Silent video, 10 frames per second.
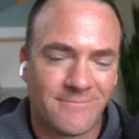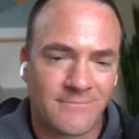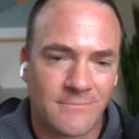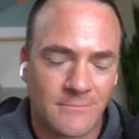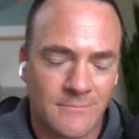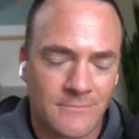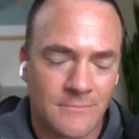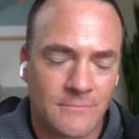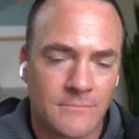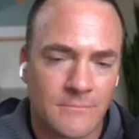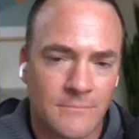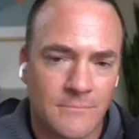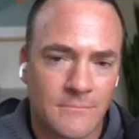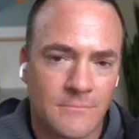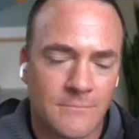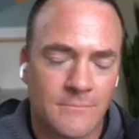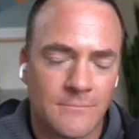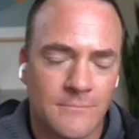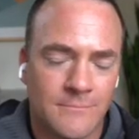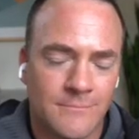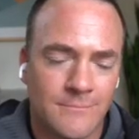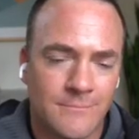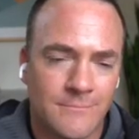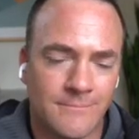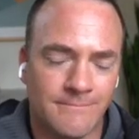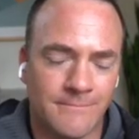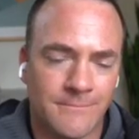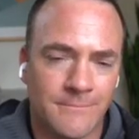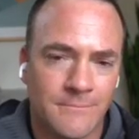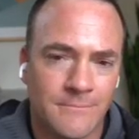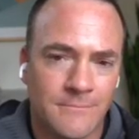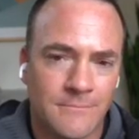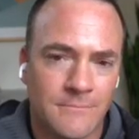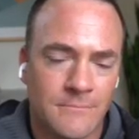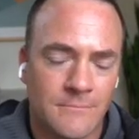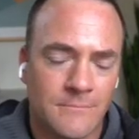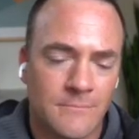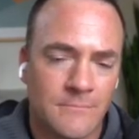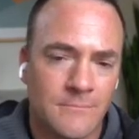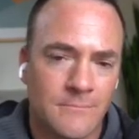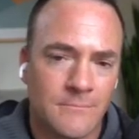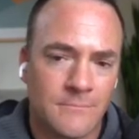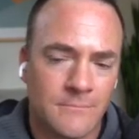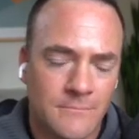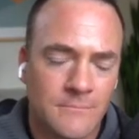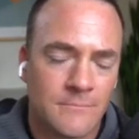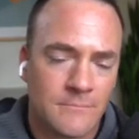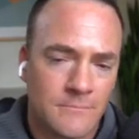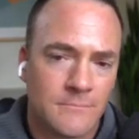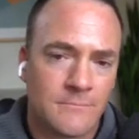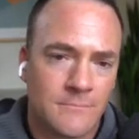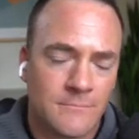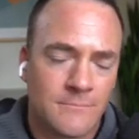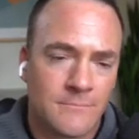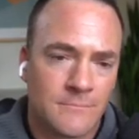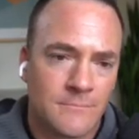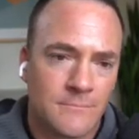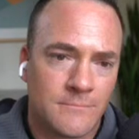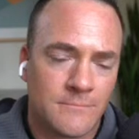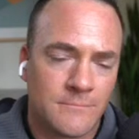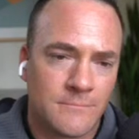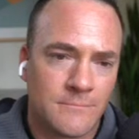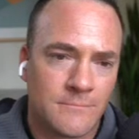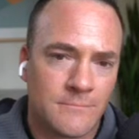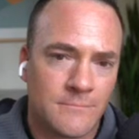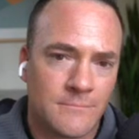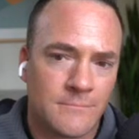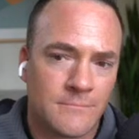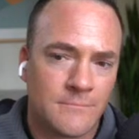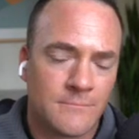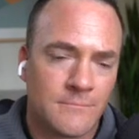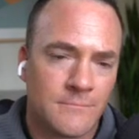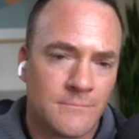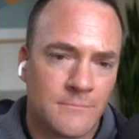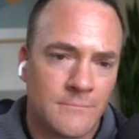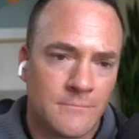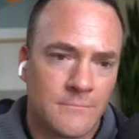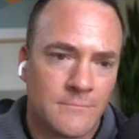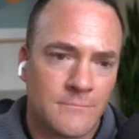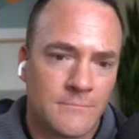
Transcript: [no speech]